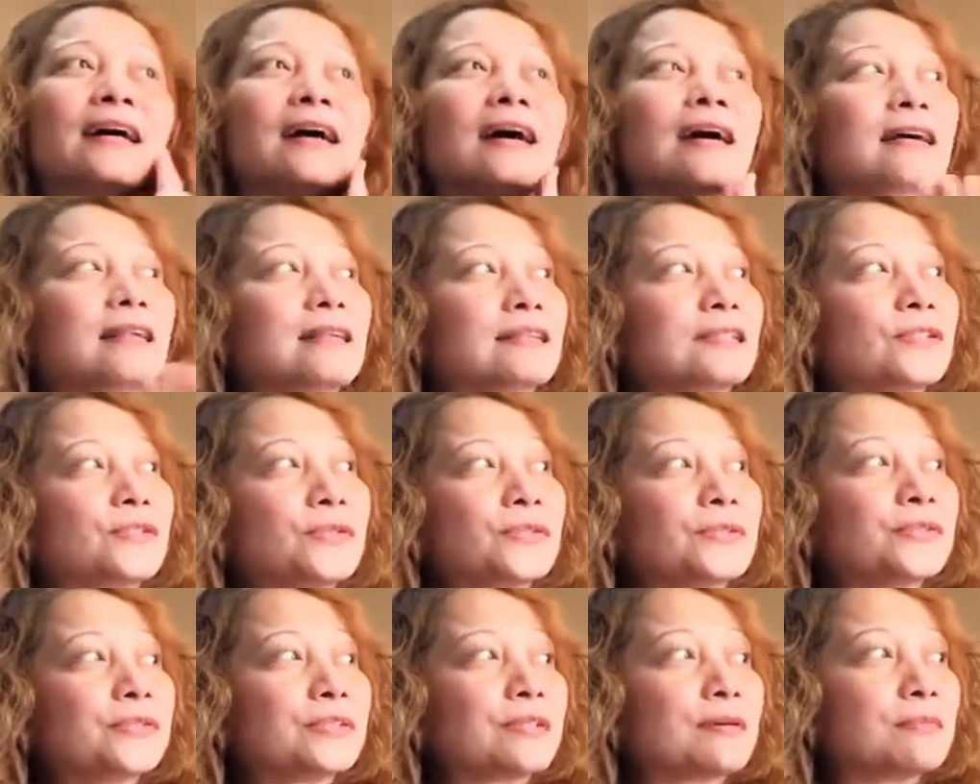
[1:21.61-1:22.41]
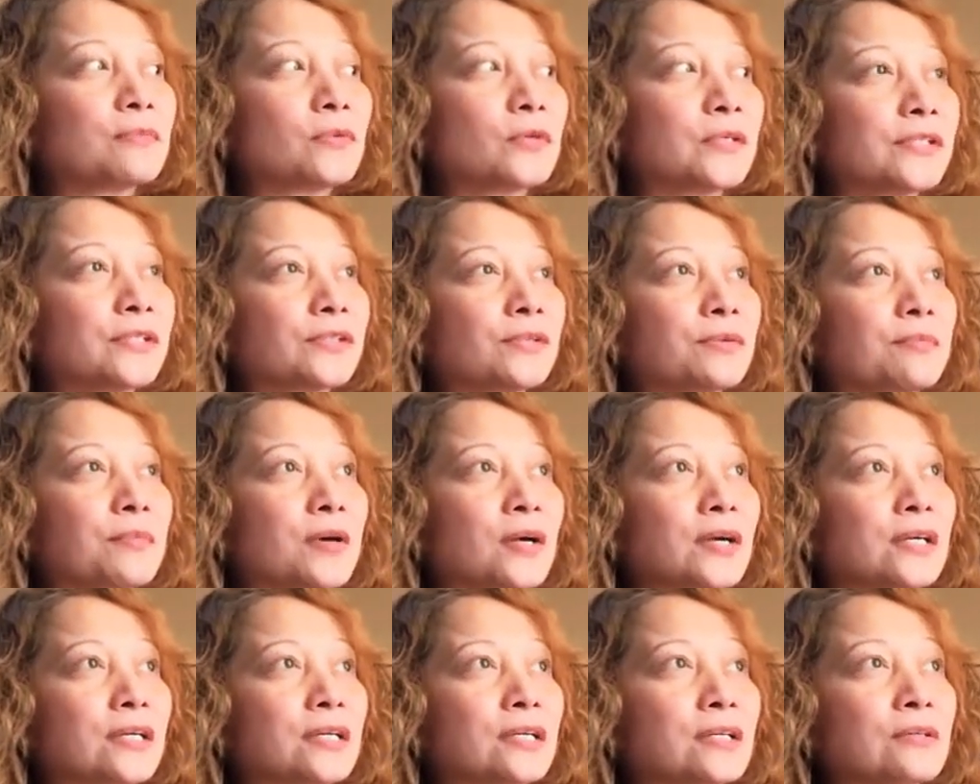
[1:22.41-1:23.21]
I'll do some more
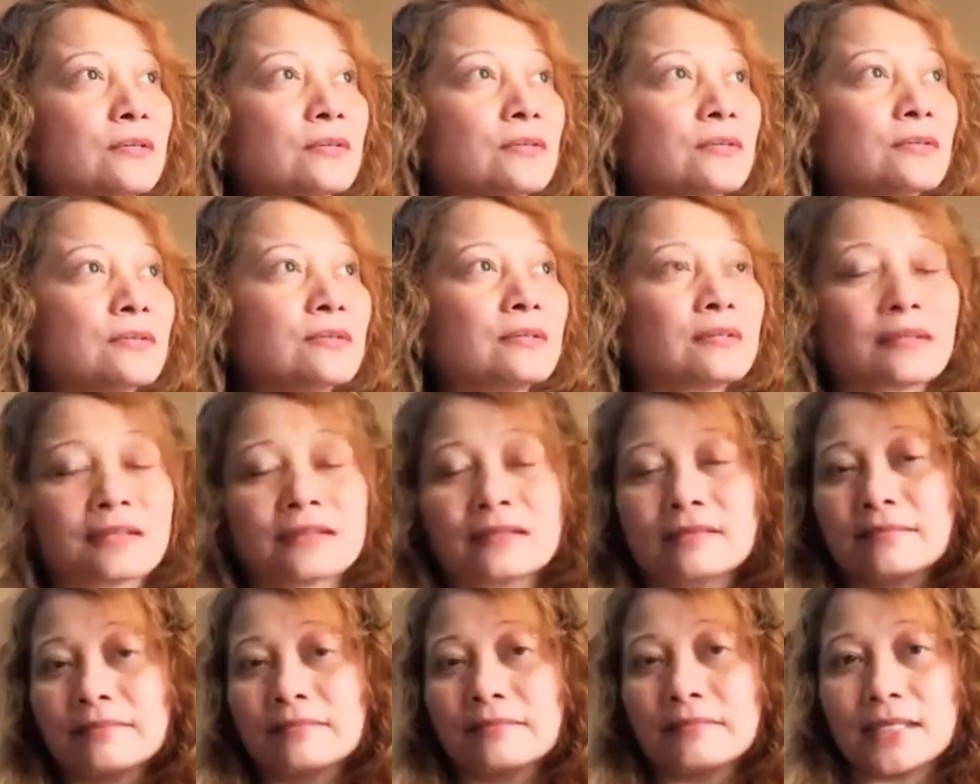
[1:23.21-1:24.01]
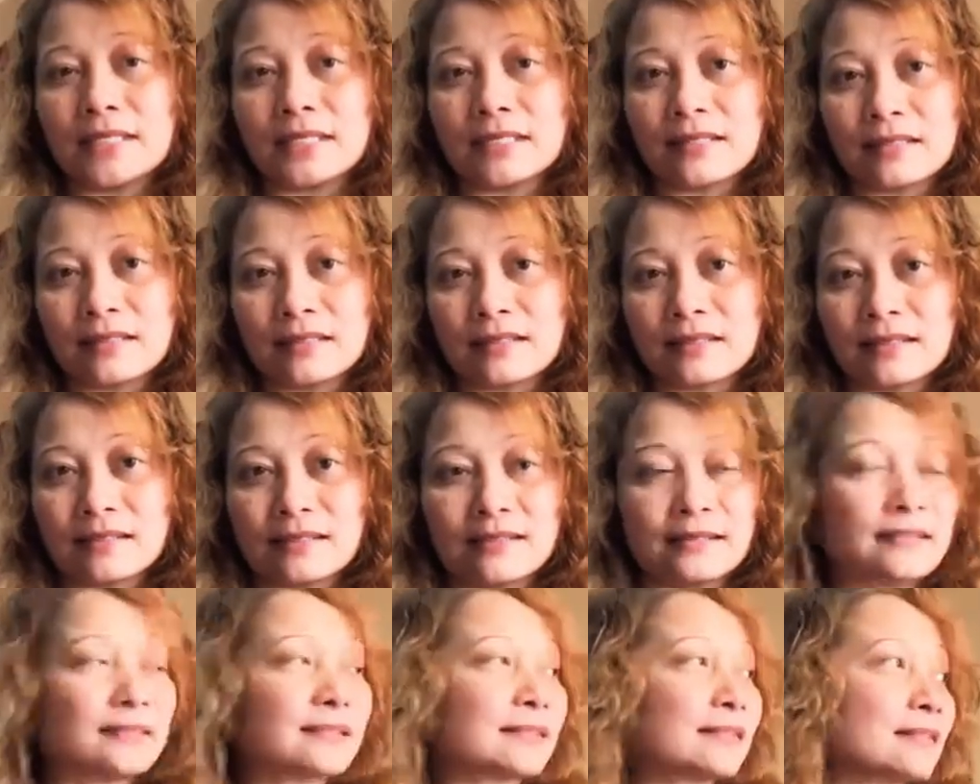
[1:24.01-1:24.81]
tomorrow
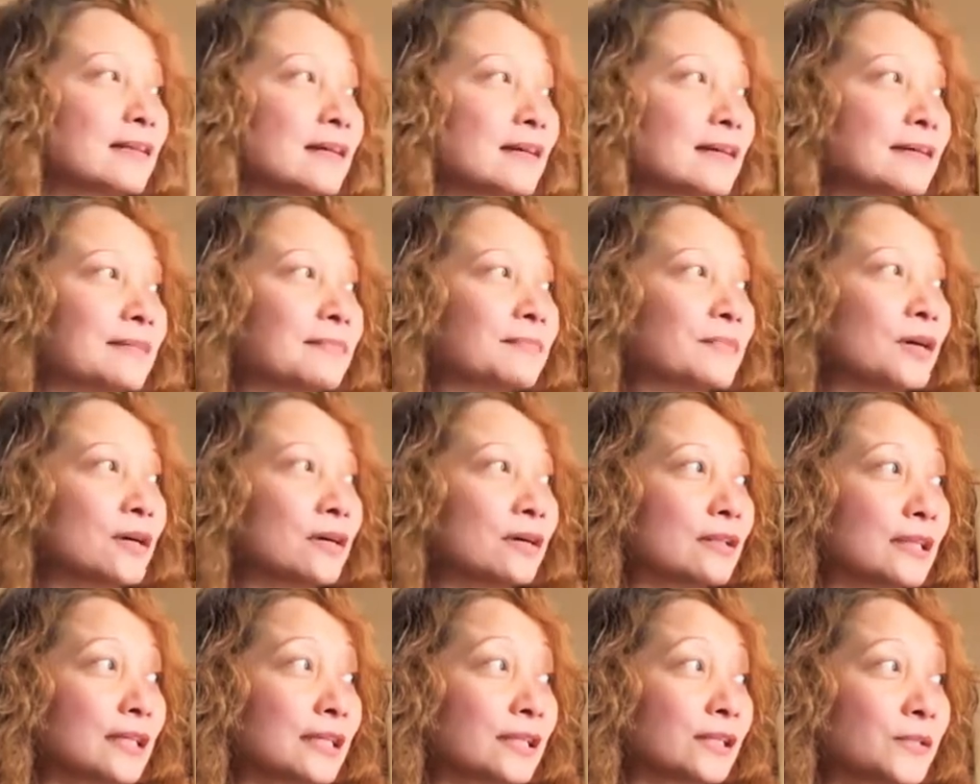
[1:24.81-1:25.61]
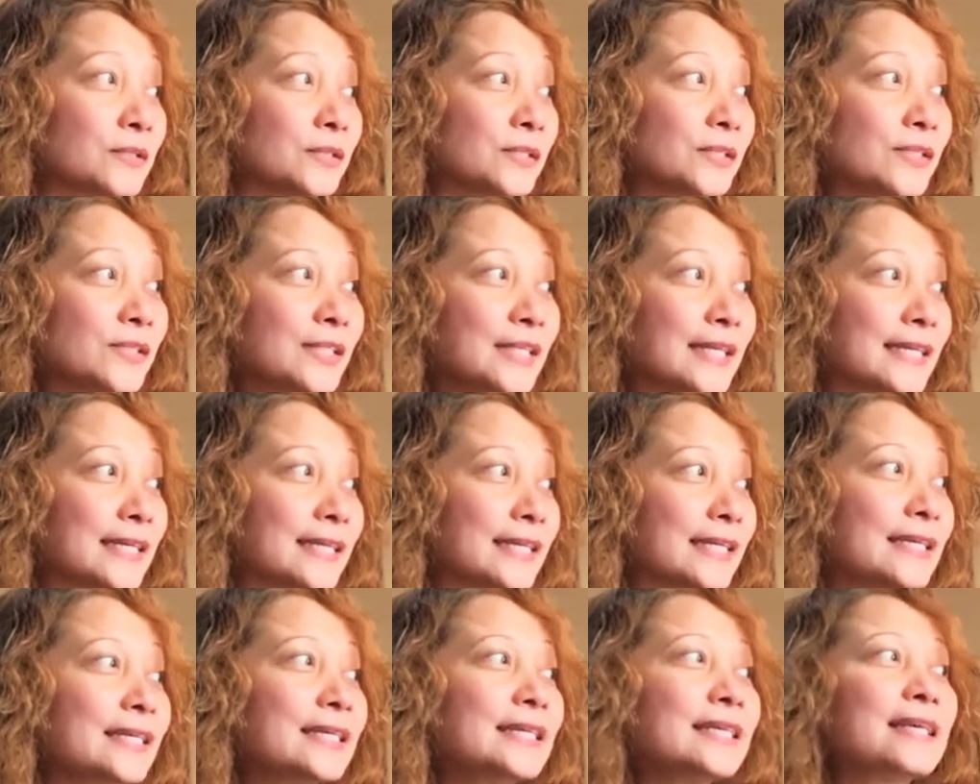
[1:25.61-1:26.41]
because I'm all alone
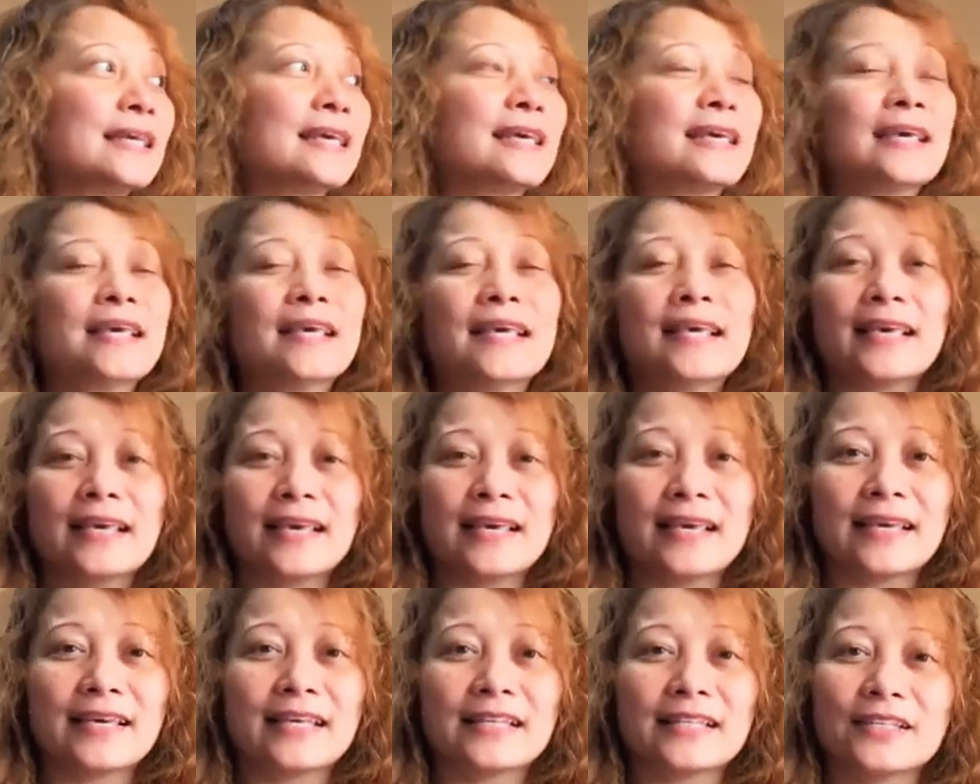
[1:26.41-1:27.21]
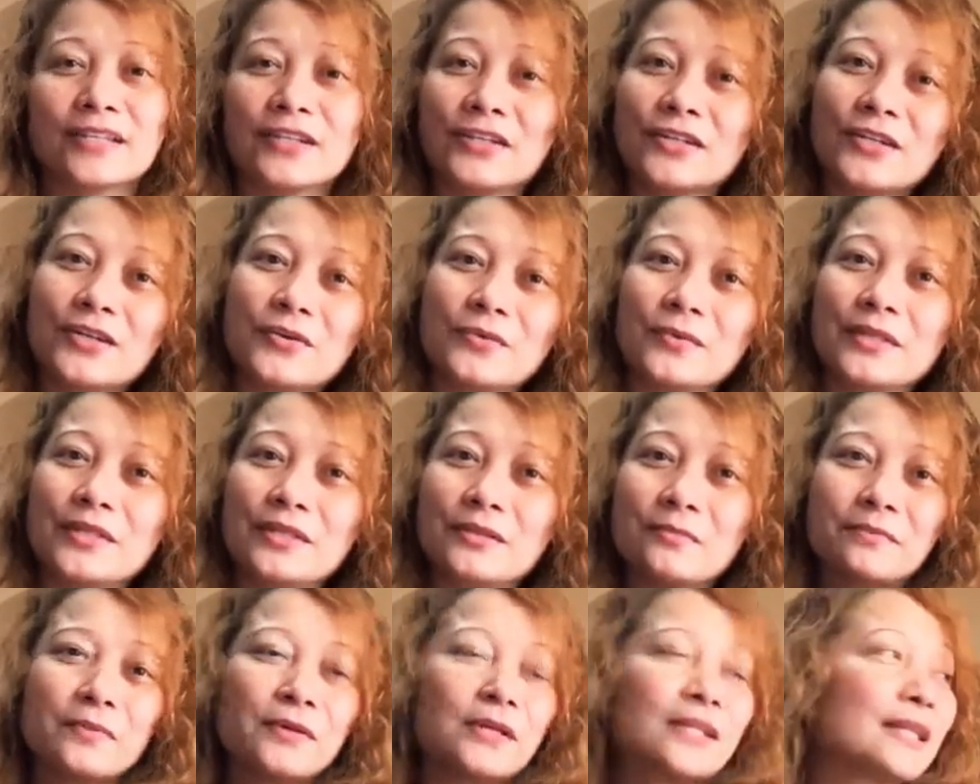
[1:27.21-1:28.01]
today. And you know, when
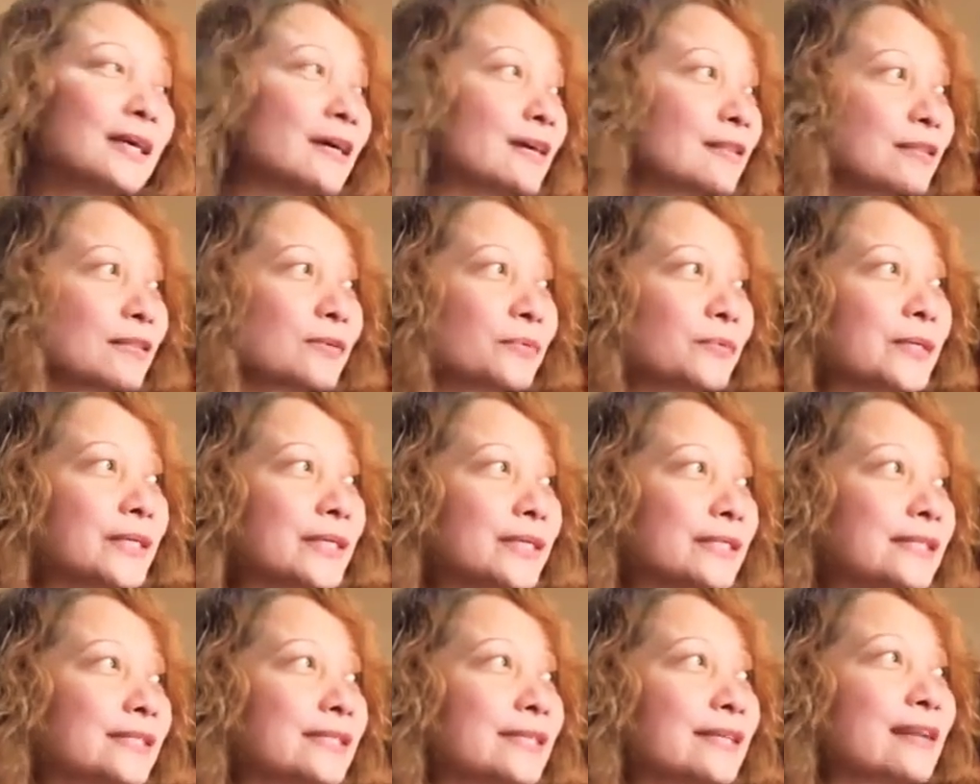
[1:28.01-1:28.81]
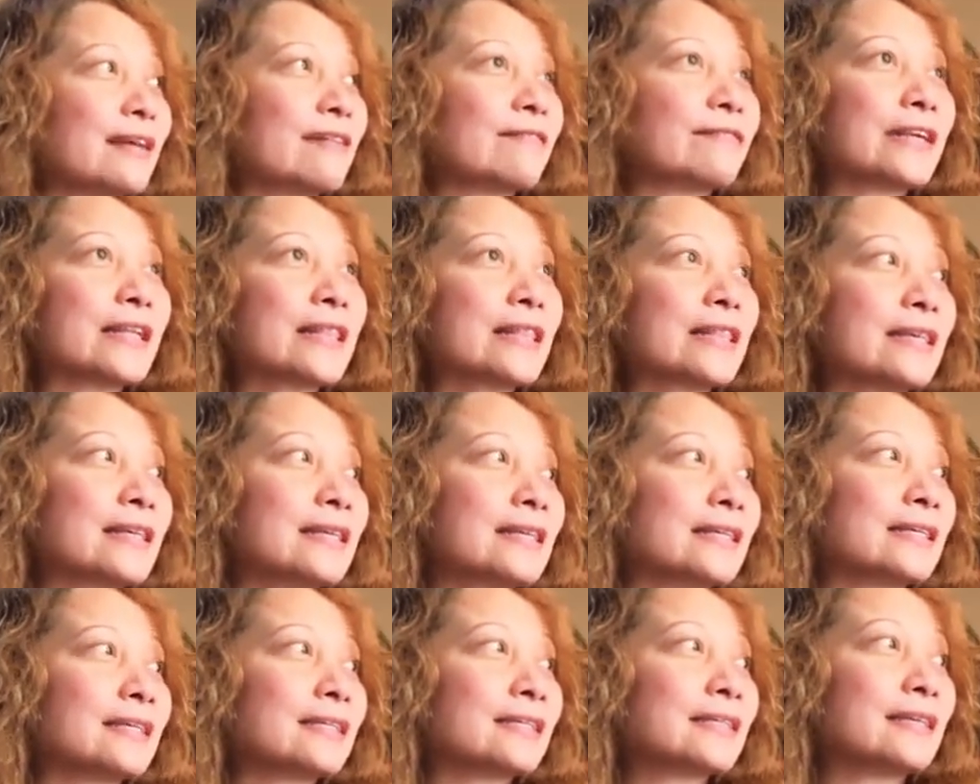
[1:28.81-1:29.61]
you pull out the weeds and
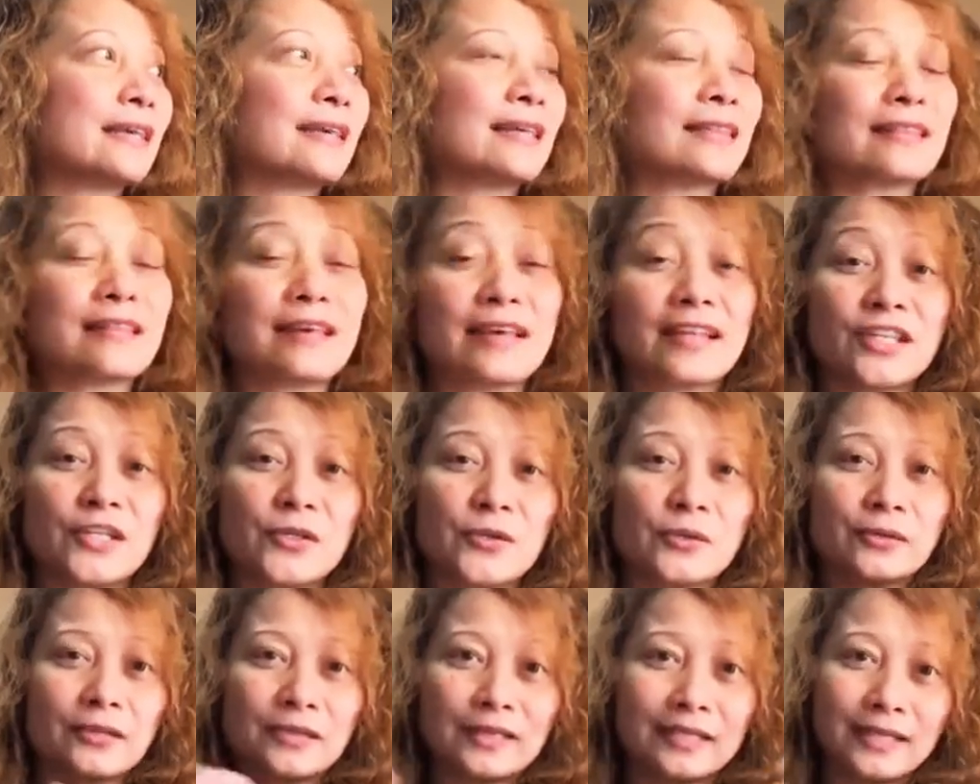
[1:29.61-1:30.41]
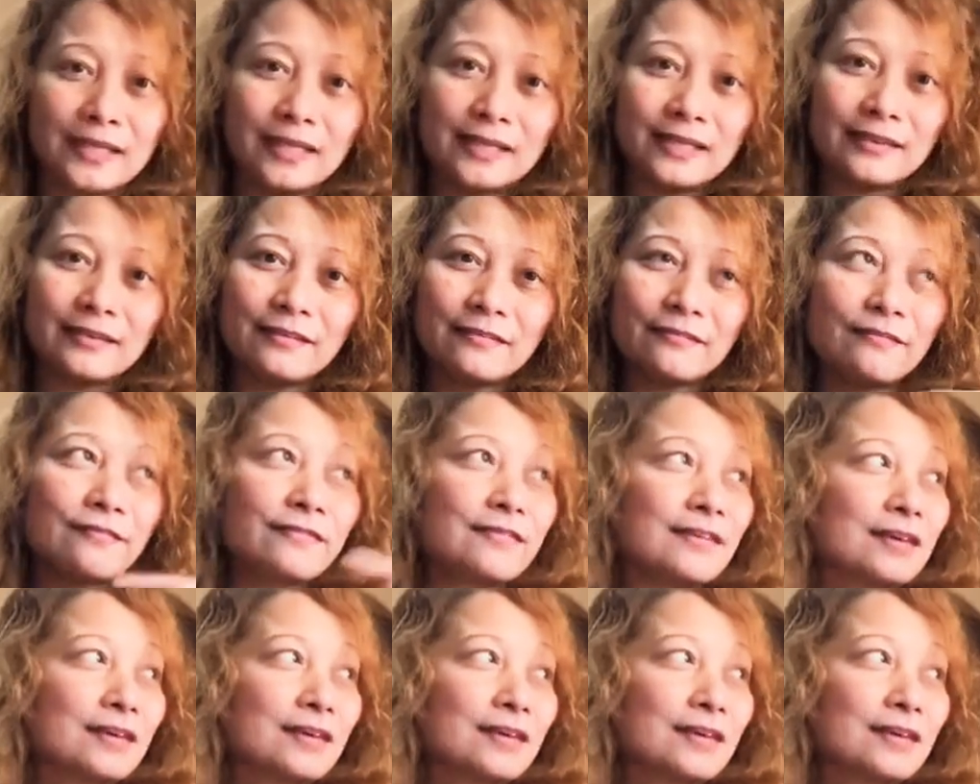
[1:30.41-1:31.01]
everything and then you leave,